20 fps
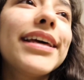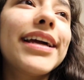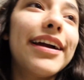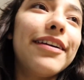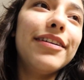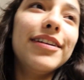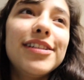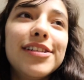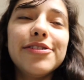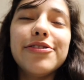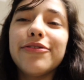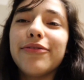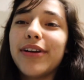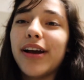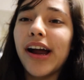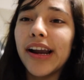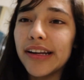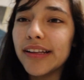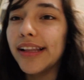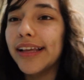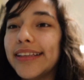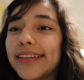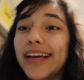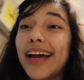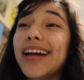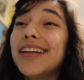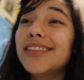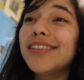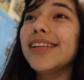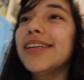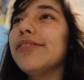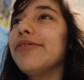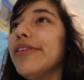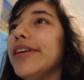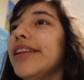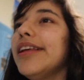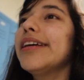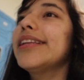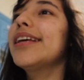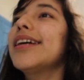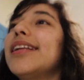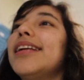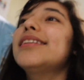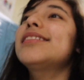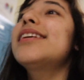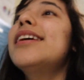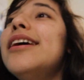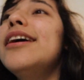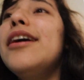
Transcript: like, I actually really like the class,